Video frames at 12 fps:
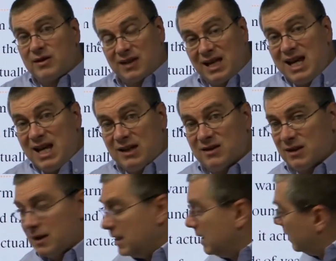us
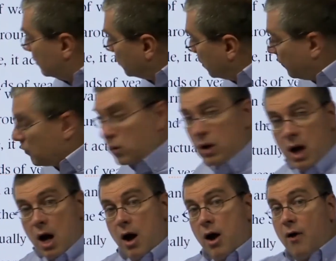heat. So if we're
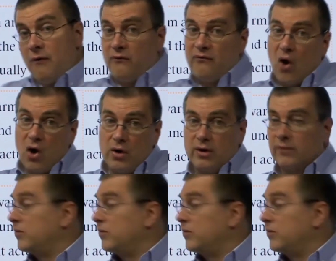farther